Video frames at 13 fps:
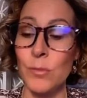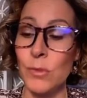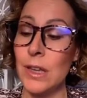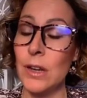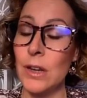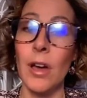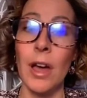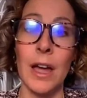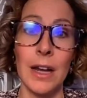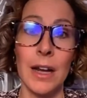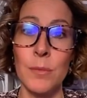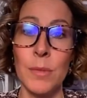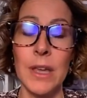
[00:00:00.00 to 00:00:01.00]
I'm really
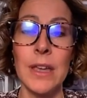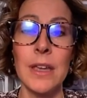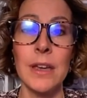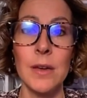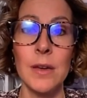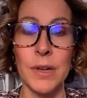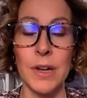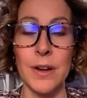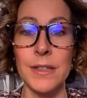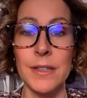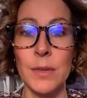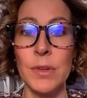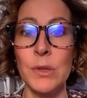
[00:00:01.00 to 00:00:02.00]
not. I'm making a
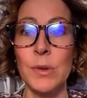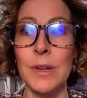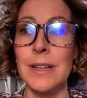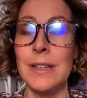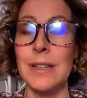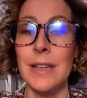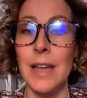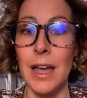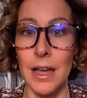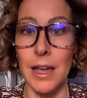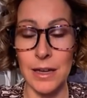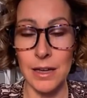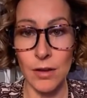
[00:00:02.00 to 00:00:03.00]
comparison between
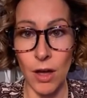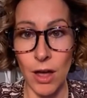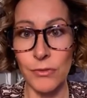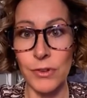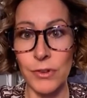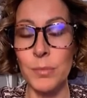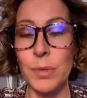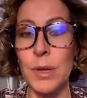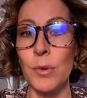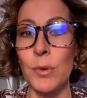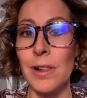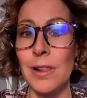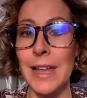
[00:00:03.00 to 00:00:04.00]
uh, confident
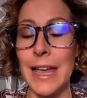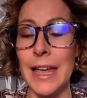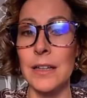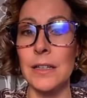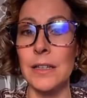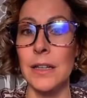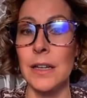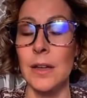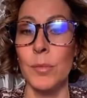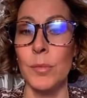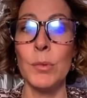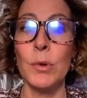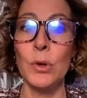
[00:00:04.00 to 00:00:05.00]
people and
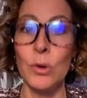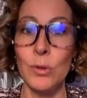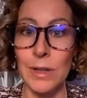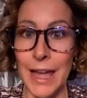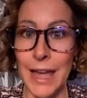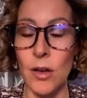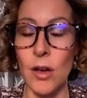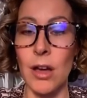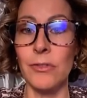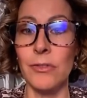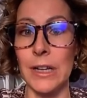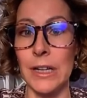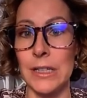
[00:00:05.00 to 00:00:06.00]
people who lack
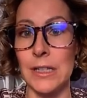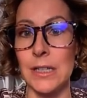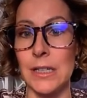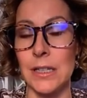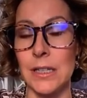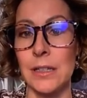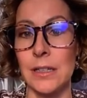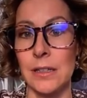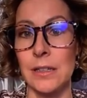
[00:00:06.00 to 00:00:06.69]
confidence.